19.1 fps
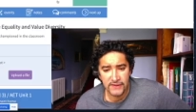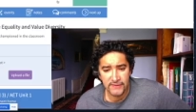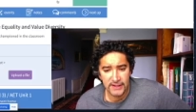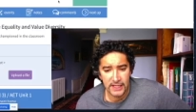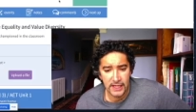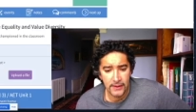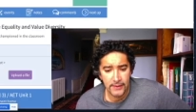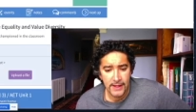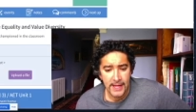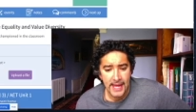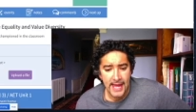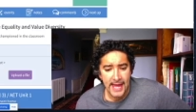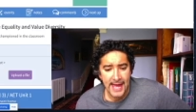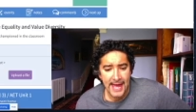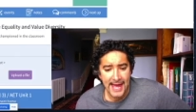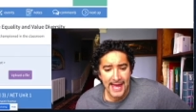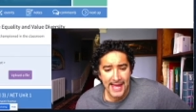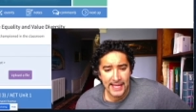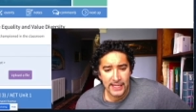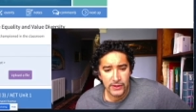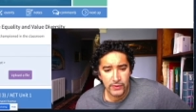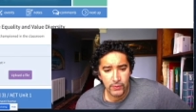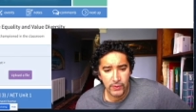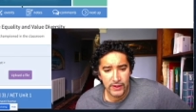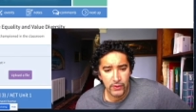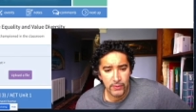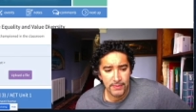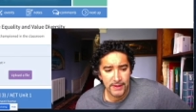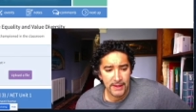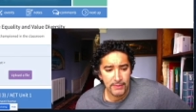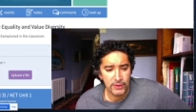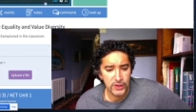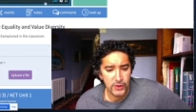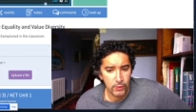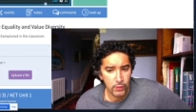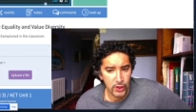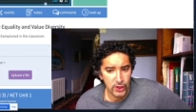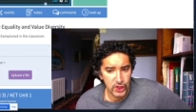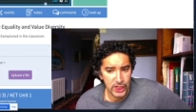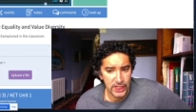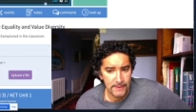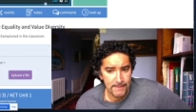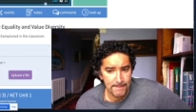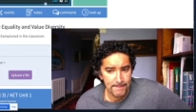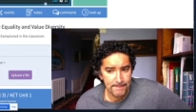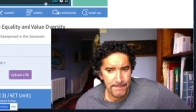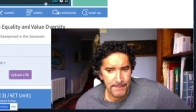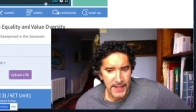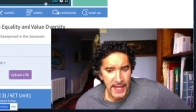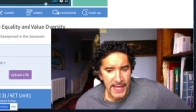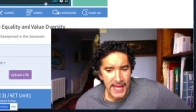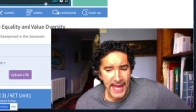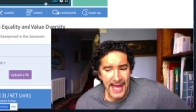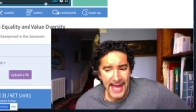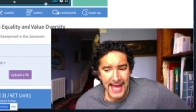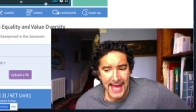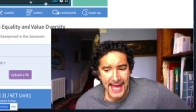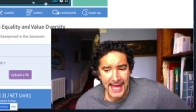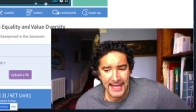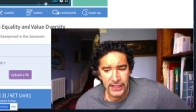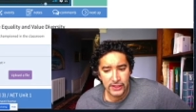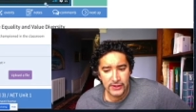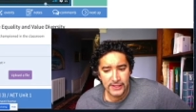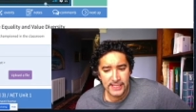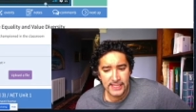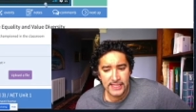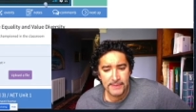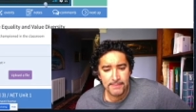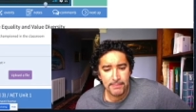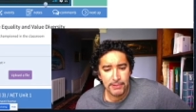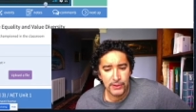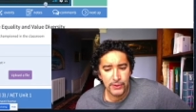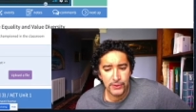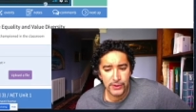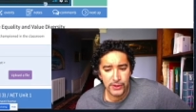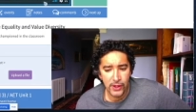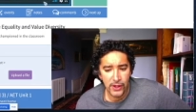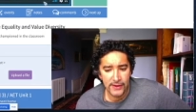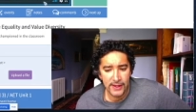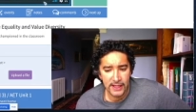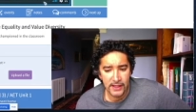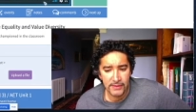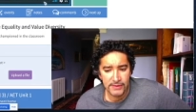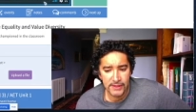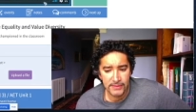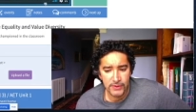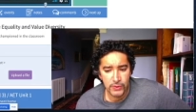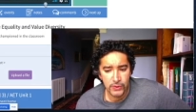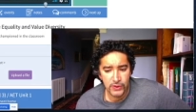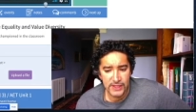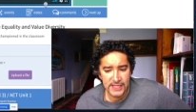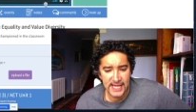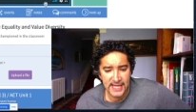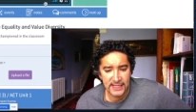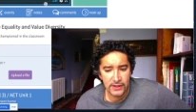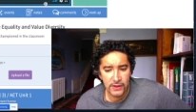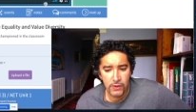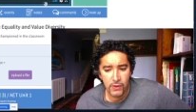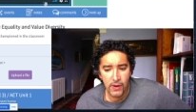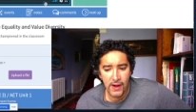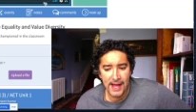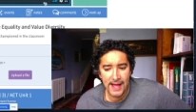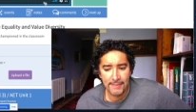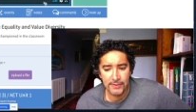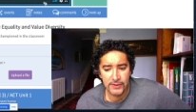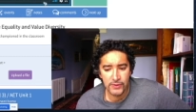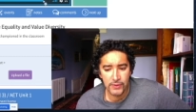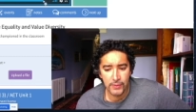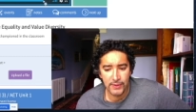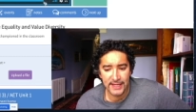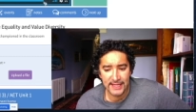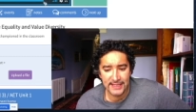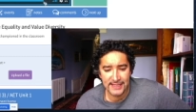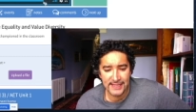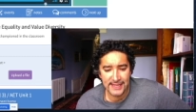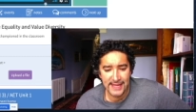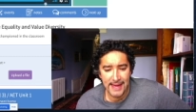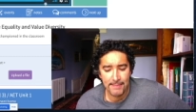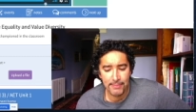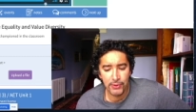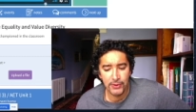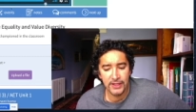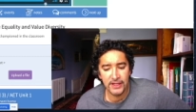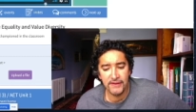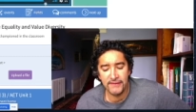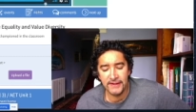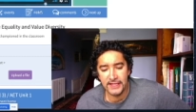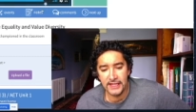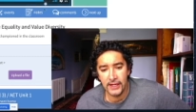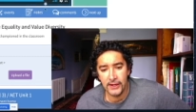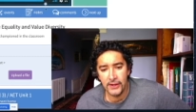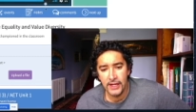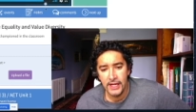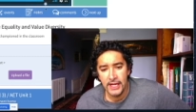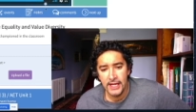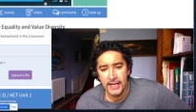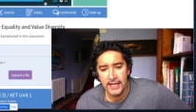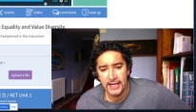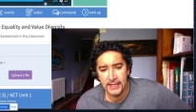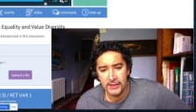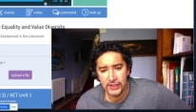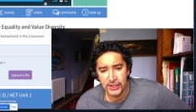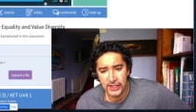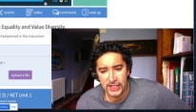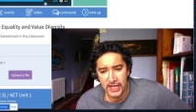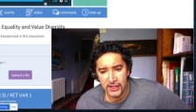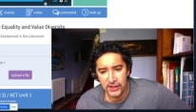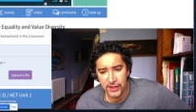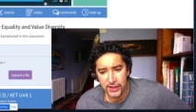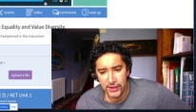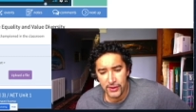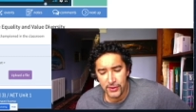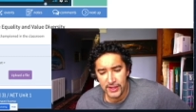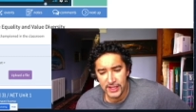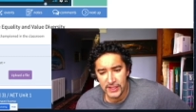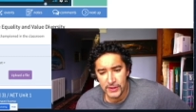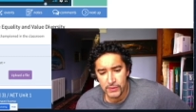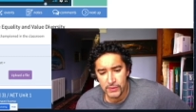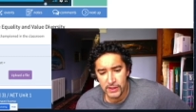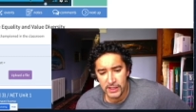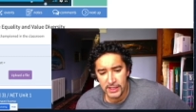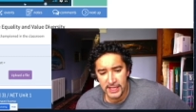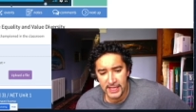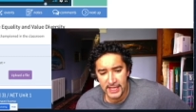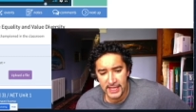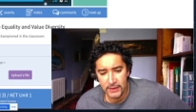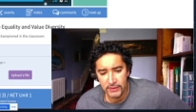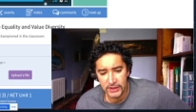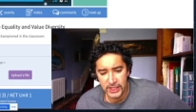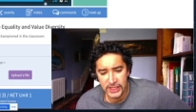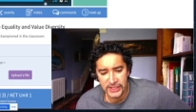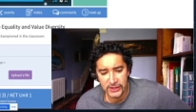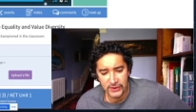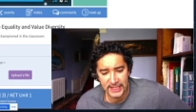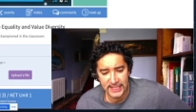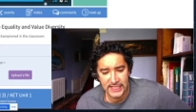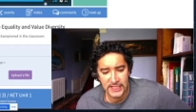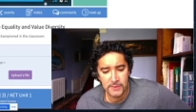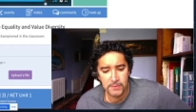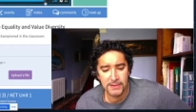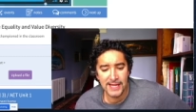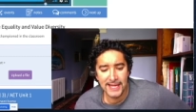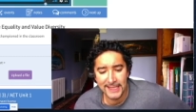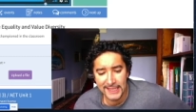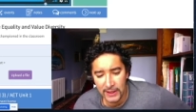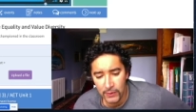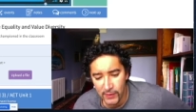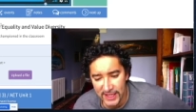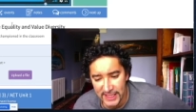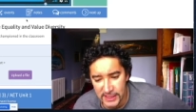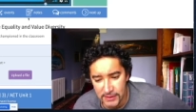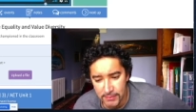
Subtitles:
video and we will be able to watch it. And you see this blue dot that comes up towards the end. What happens when we get to that point of the video? Just getting through this one here, which is on explaining ways